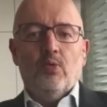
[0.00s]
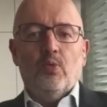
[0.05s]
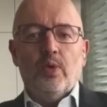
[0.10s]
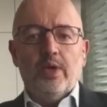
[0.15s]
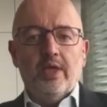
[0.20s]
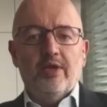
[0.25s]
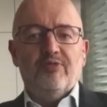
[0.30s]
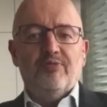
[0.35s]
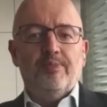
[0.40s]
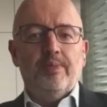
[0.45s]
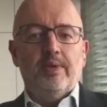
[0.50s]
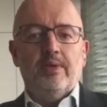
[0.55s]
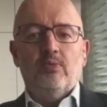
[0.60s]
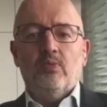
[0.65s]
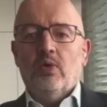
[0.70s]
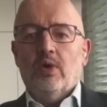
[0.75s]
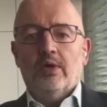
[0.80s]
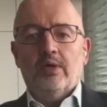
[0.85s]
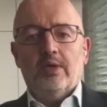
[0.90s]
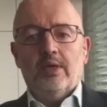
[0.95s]
we have
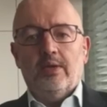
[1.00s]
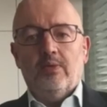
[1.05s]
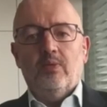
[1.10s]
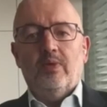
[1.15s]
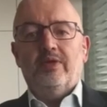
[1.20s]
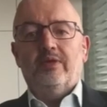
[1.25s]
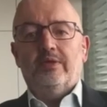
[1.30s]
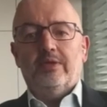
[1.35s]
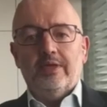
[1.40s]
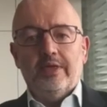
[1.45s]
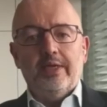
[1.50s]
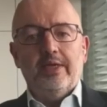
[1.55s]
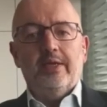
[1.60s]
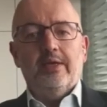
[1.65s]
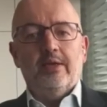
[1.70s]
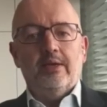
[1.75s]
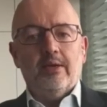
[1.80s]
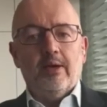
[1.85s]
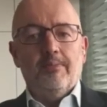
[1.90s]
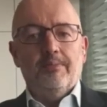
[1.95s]
been working with
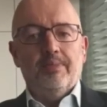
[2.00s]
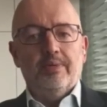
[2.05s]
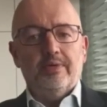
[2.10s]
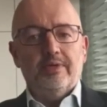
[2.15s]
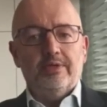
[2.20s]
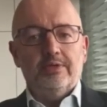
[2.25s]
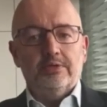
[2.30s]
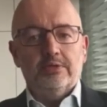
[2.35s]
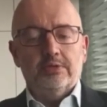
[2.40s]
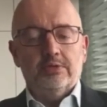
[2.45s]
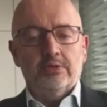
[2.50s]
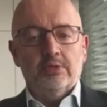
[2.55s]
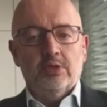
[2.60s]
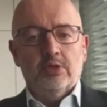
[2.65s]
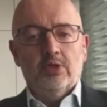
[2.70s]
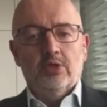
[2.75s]
leading companies